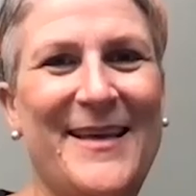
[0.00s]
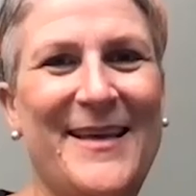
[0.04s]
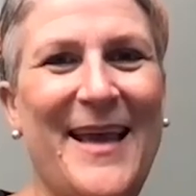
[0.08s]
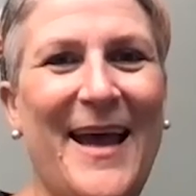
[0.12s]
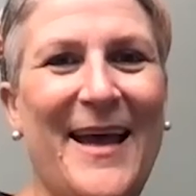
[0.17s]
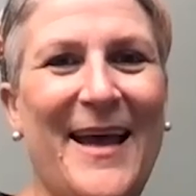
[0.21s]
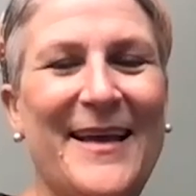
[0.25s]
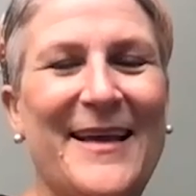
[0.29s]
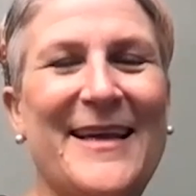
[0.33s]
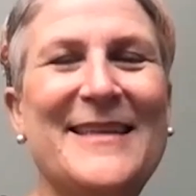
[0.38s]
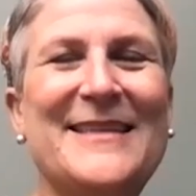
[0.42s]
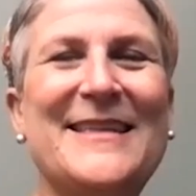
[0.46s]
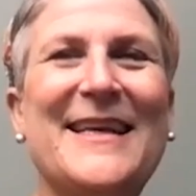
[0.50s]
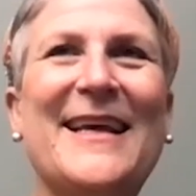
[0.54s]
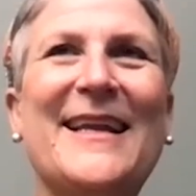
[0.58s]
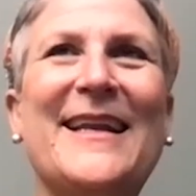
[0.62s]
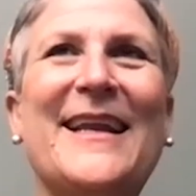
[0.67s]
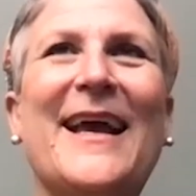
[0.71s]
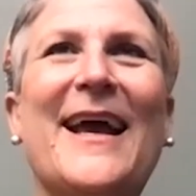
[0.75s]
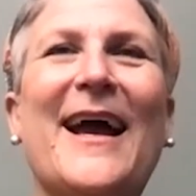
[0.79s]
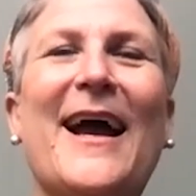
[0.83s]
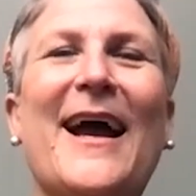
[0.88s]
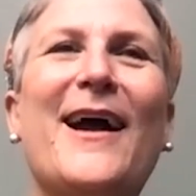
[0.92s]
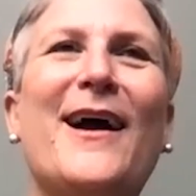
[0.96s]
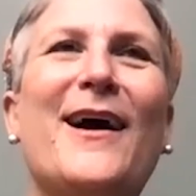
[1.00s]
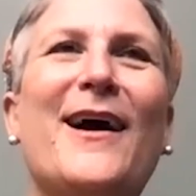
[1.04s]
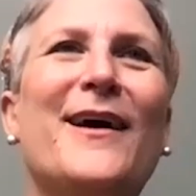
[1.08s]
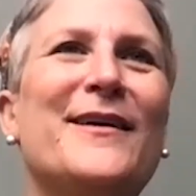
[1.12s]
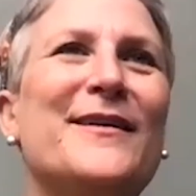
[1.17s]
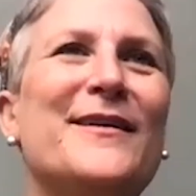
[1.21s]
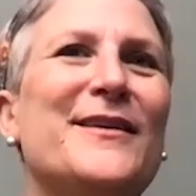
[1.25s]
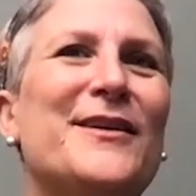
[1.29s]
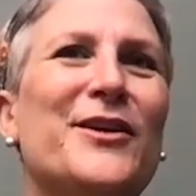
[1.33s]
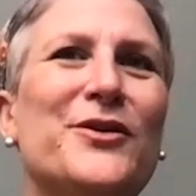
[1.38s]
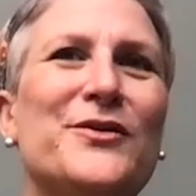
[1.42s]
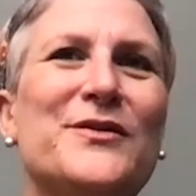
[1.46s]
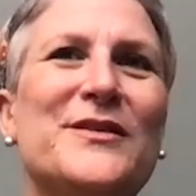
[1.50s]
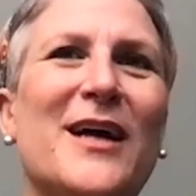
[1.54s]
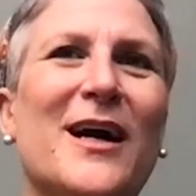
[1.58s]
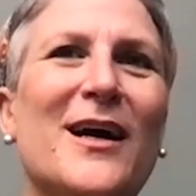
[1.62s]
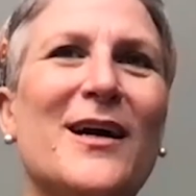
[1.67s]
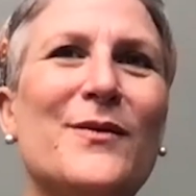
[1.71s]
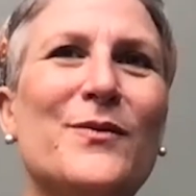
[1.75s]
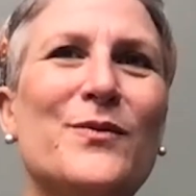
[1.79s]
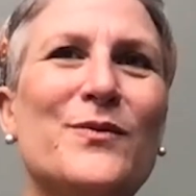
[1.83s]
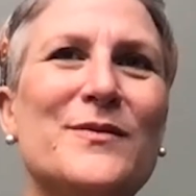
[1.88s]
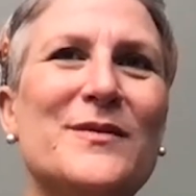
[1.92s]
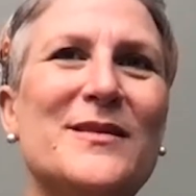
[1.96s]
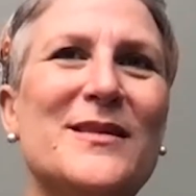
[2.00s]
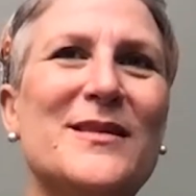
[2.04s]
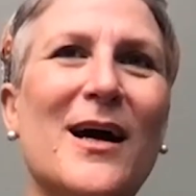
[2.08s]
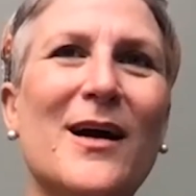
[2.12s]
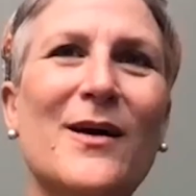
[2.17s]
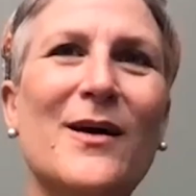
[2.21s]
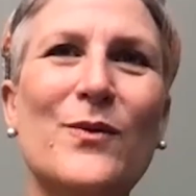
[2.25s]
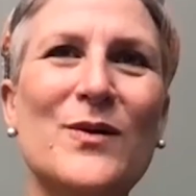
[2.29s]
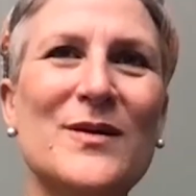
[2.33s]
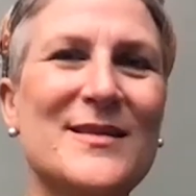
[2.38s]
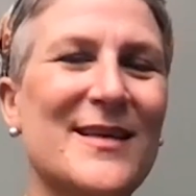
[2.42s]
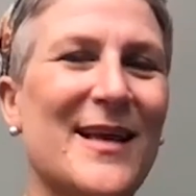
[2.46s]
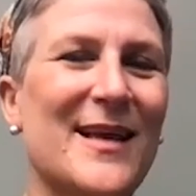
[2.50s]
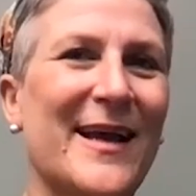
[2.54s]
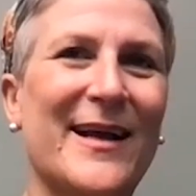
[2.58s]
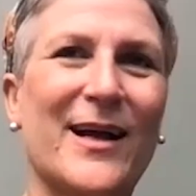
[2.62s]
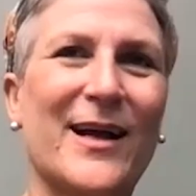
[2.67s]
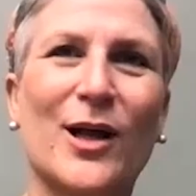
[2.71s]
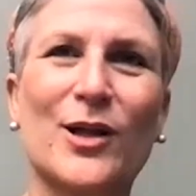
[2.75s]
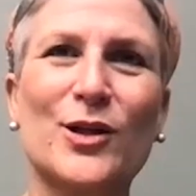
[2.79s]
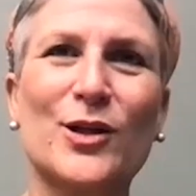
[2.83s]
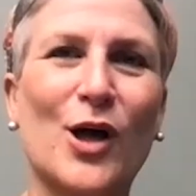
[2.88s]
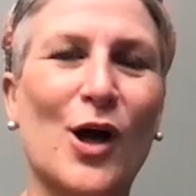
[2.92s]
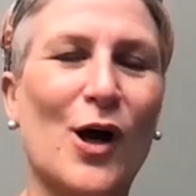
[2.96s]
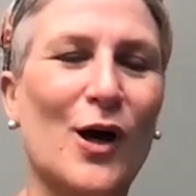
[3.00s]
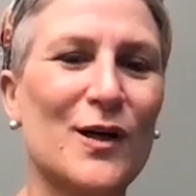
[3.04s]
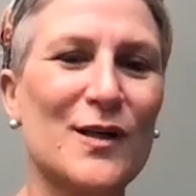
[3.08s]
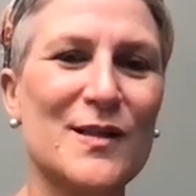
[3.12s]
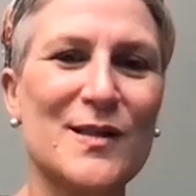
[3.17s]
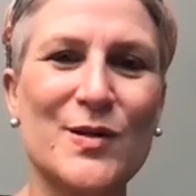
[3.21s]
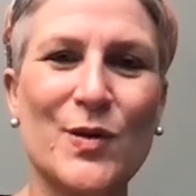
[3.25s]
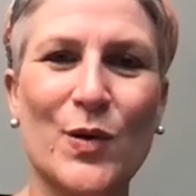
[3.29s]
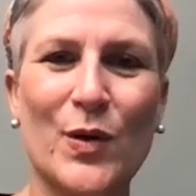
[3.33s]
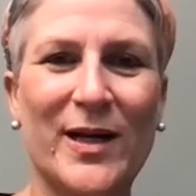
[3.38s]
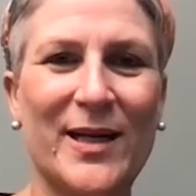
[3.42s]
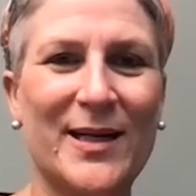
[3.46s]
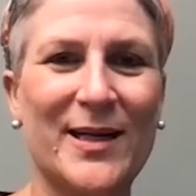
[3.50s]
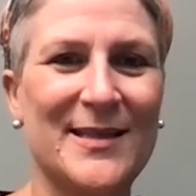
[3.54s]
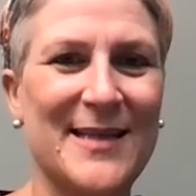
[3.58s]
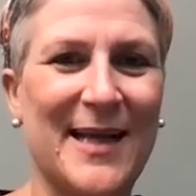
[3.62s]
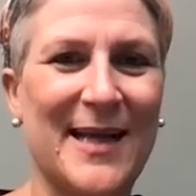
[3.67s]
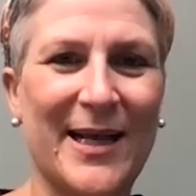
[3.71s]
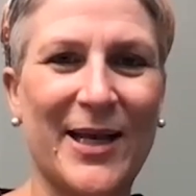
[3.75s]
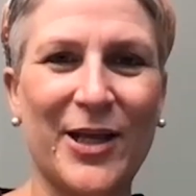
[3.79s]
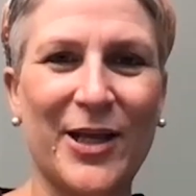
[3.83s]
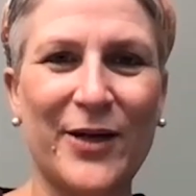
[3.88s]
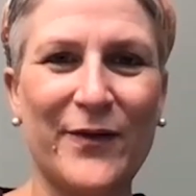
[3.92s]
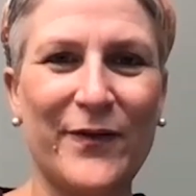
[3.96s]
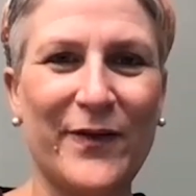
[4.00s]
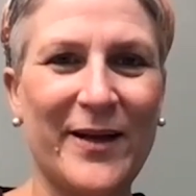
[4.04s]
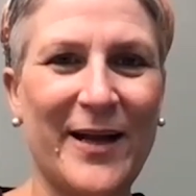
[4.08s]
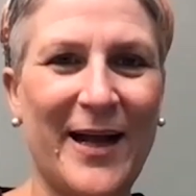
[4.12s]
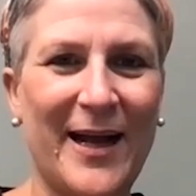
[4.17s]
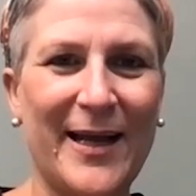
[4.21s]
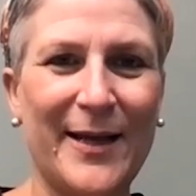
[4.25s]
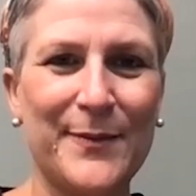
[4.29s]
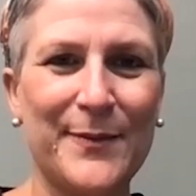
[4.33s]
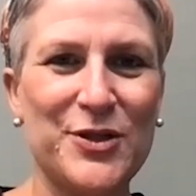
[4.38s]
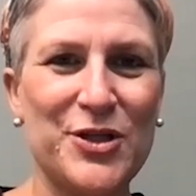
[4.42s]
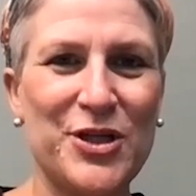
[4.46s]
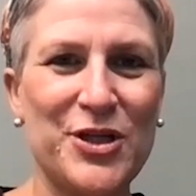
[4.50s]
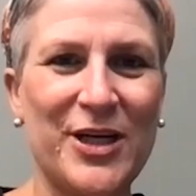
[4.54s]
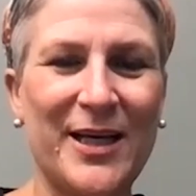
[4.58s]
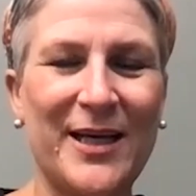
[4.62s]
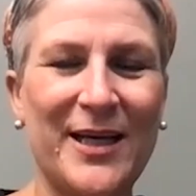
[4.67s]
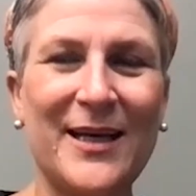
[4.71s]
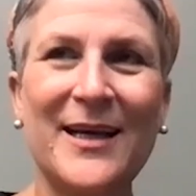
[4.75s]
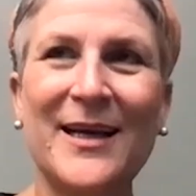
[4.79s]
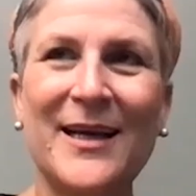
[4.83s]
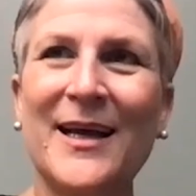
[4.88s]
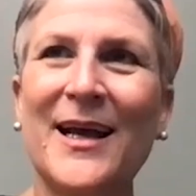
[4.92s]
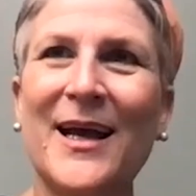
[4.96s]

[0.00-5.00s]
Yeah, he did. Doug was like a long storied executive at IMG.